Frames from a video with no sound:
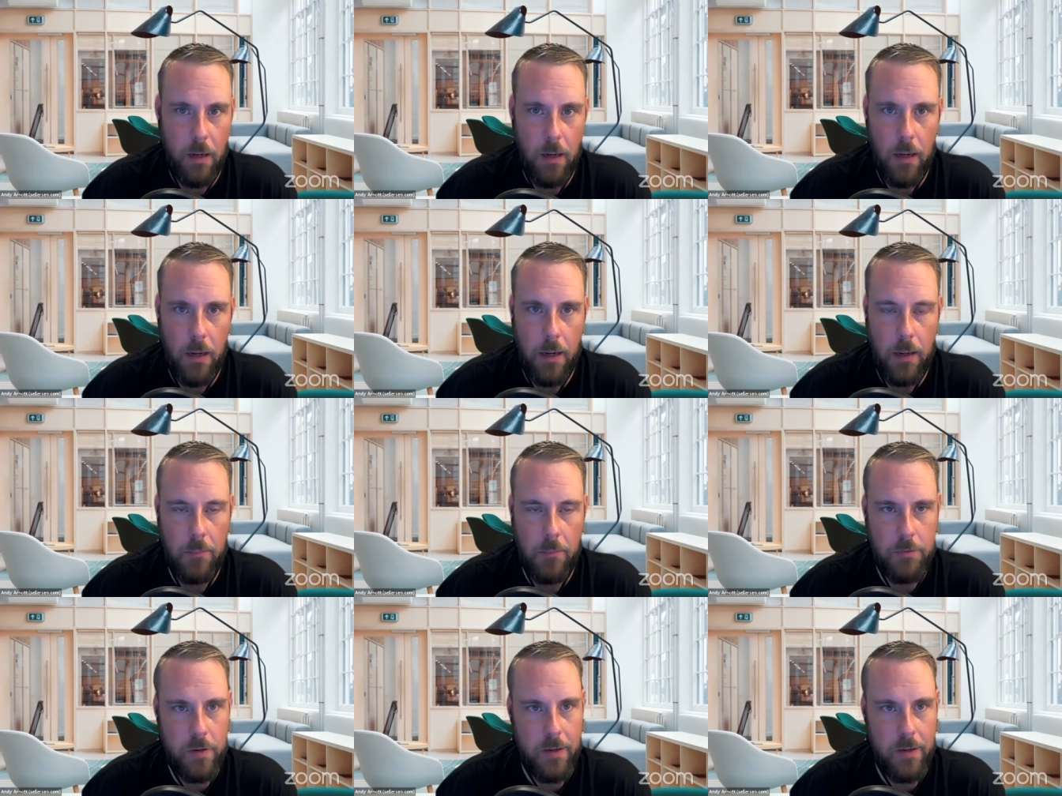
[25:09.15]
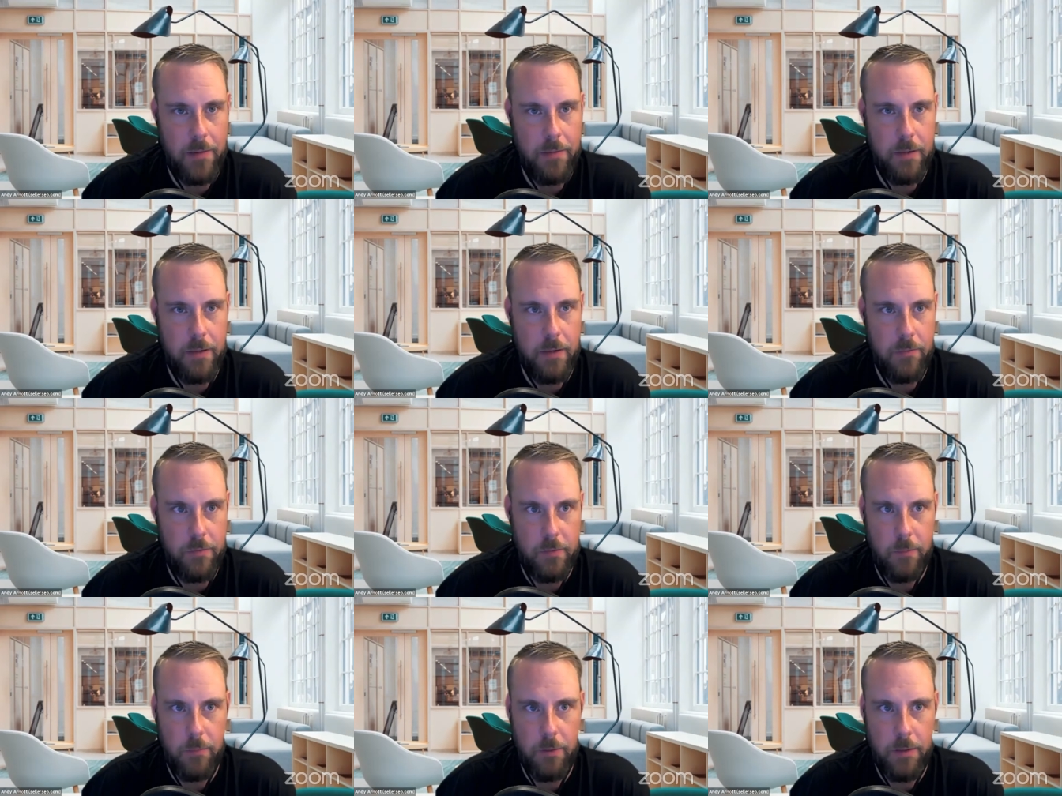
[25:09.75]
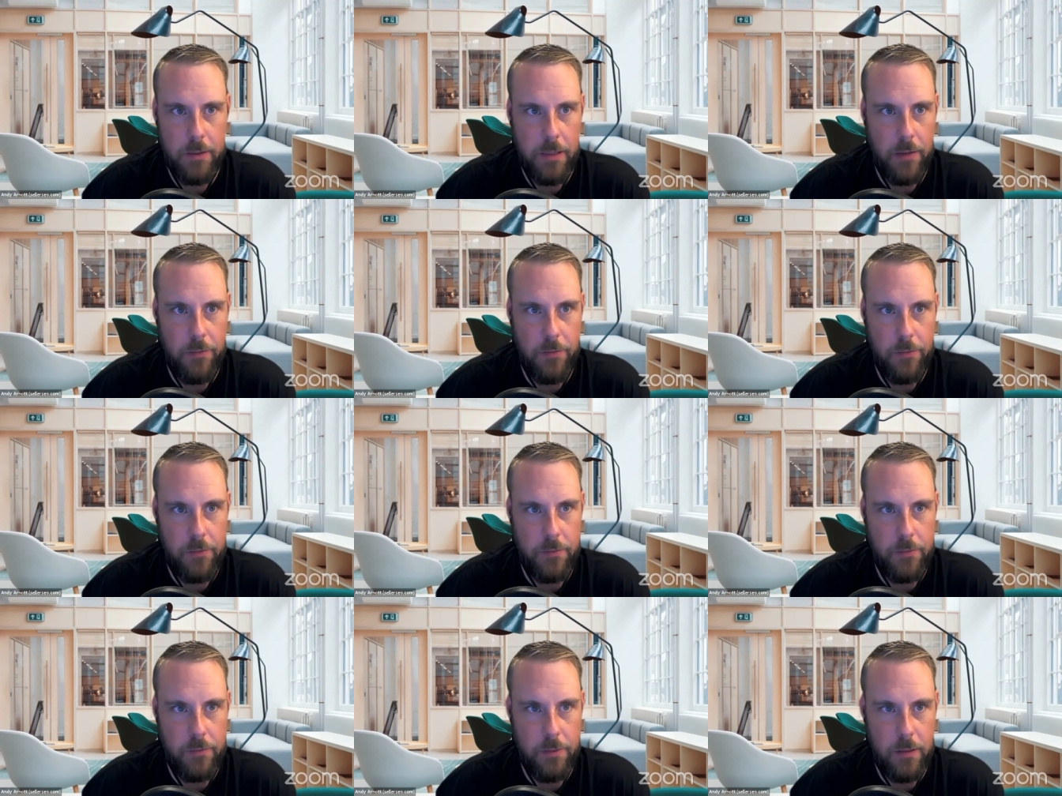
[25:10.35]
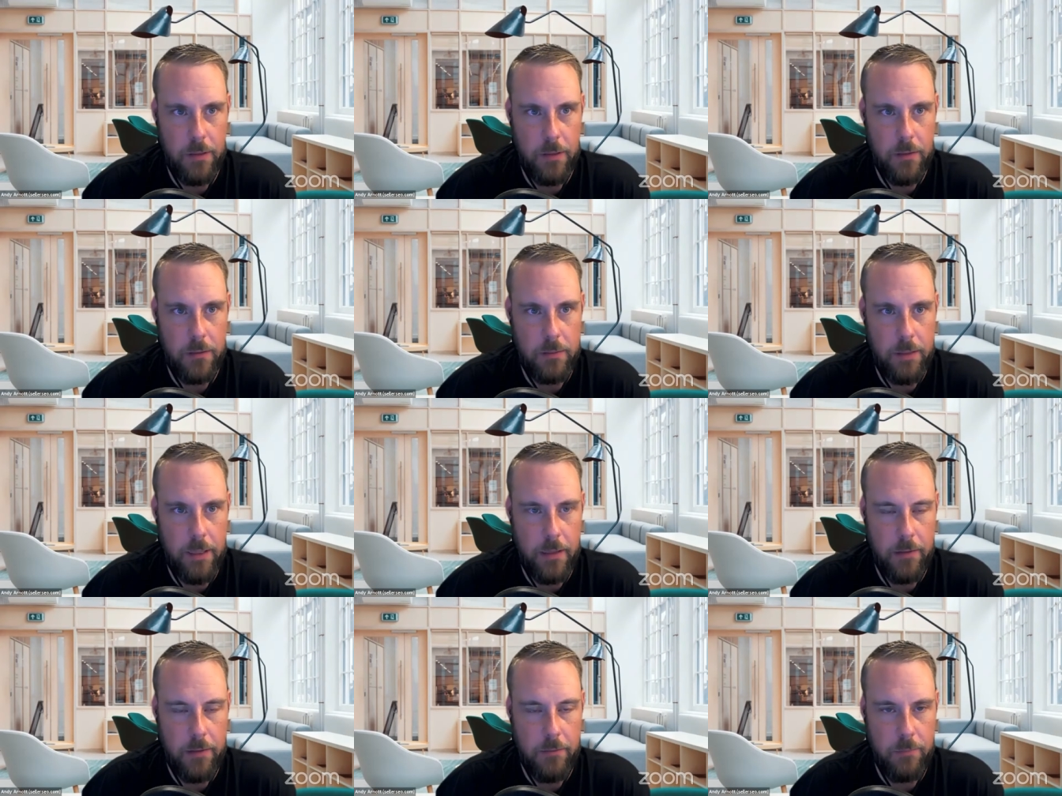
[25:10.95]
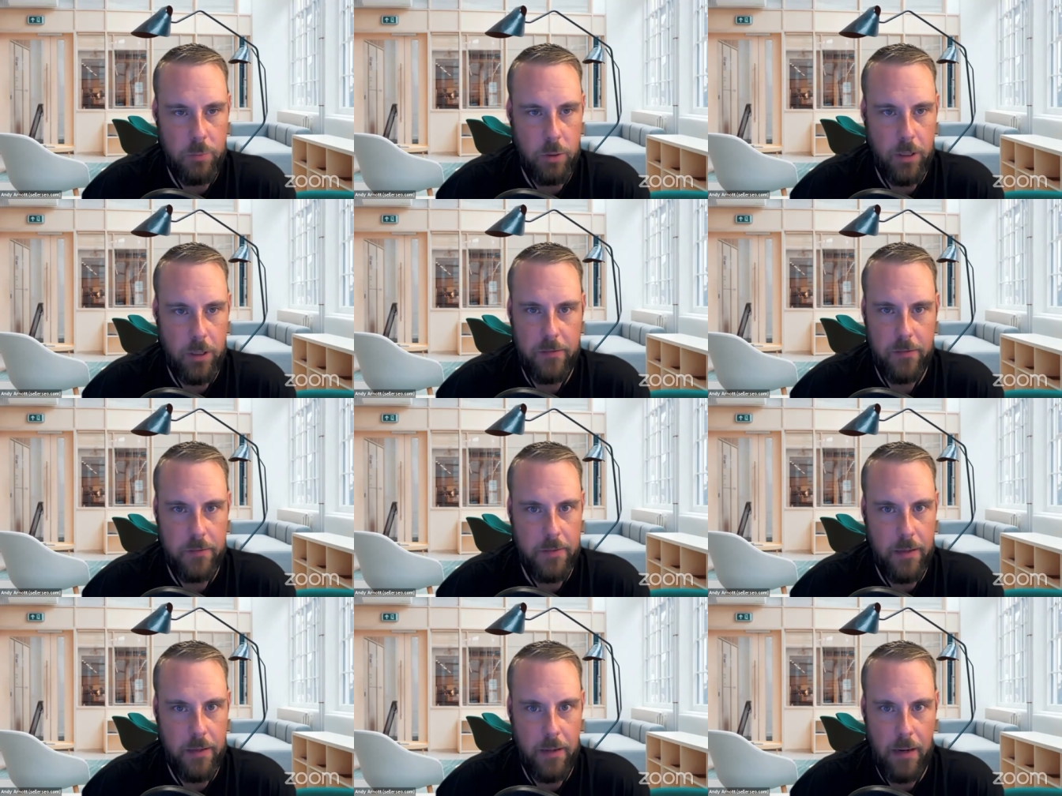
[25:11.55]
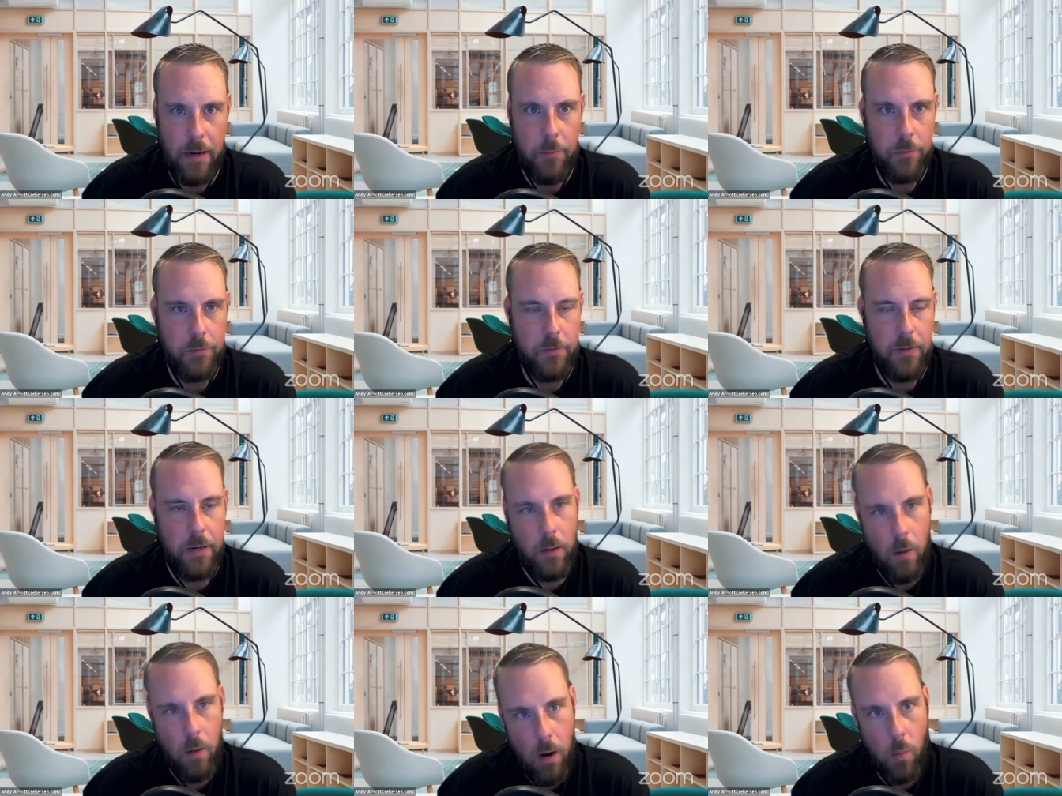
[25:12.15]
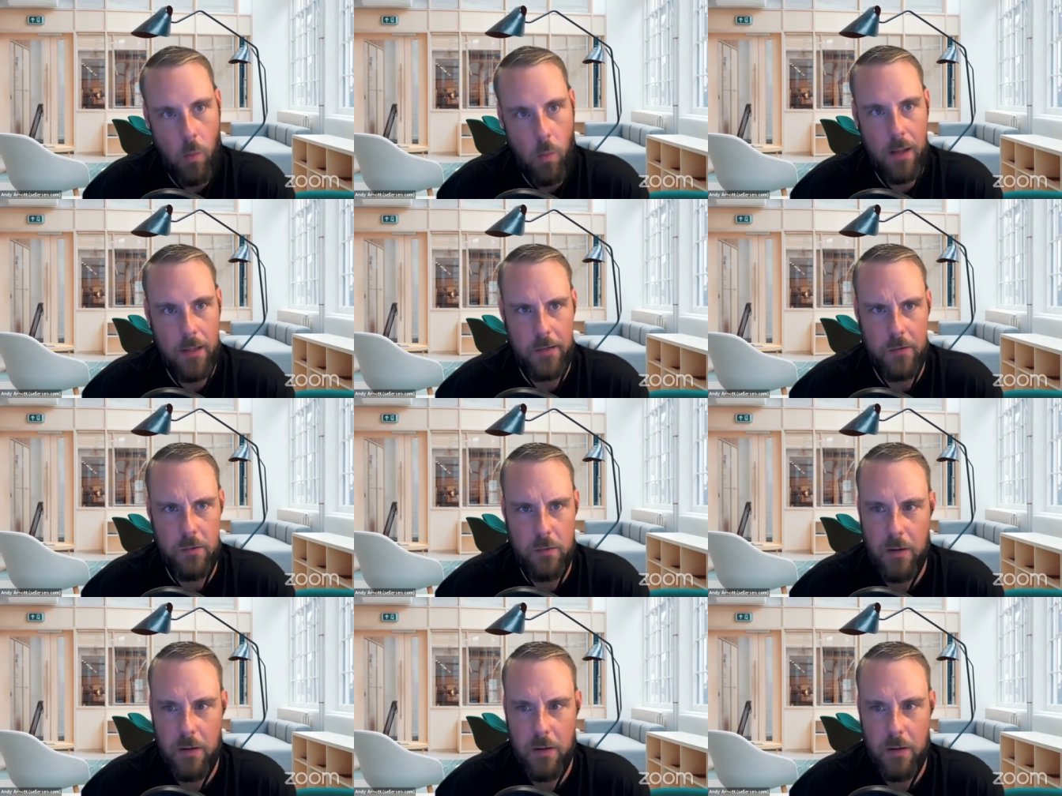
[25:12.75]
um, trying to think of some of the others, you know, kind of places that well, I was like, oh, Australia.